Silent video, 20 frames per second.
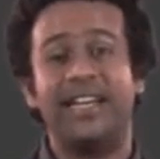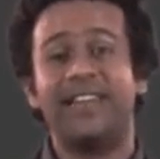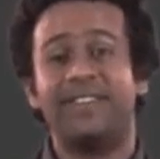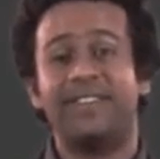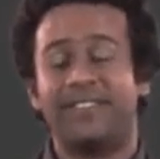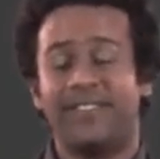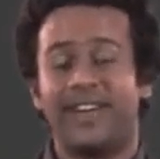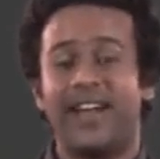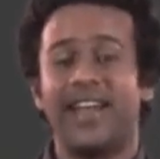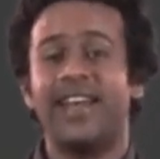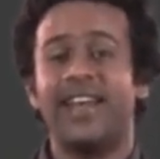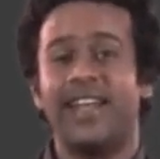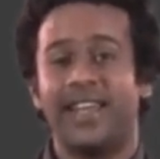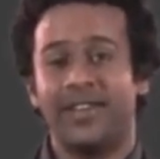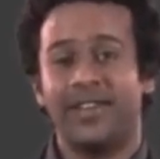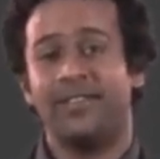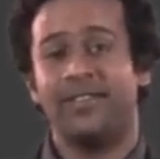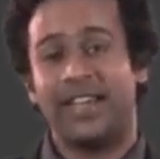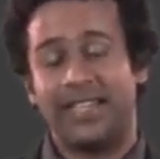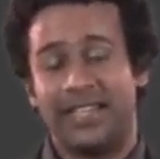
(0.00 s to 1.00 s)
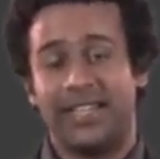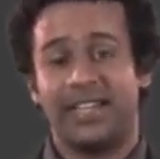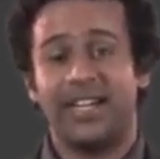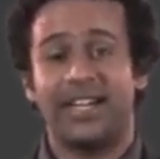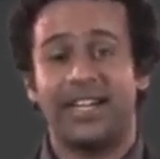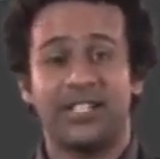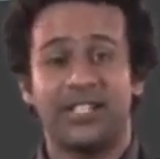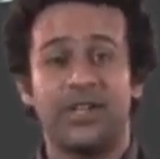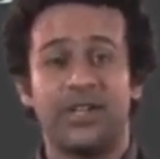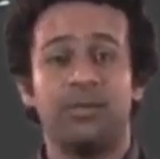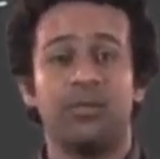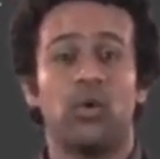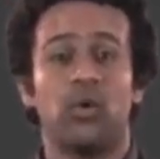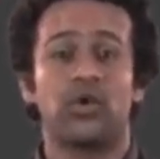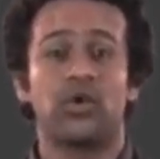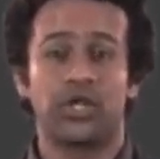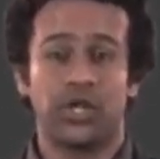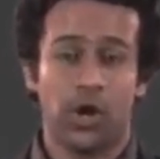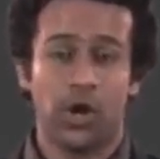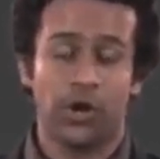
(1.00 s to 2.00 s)
defining whether it is in
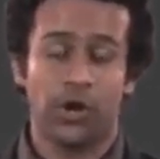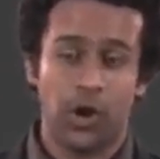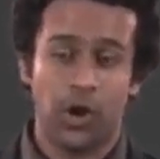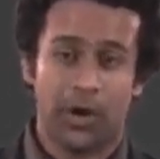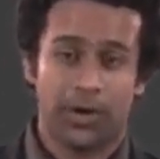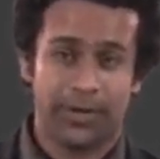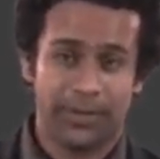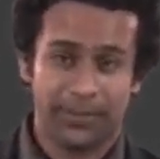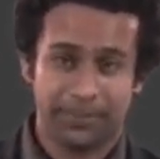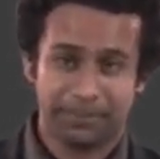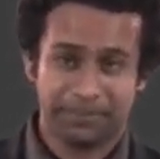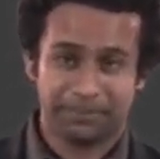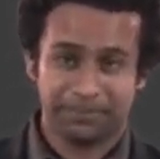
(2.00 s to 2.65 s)
motion or not.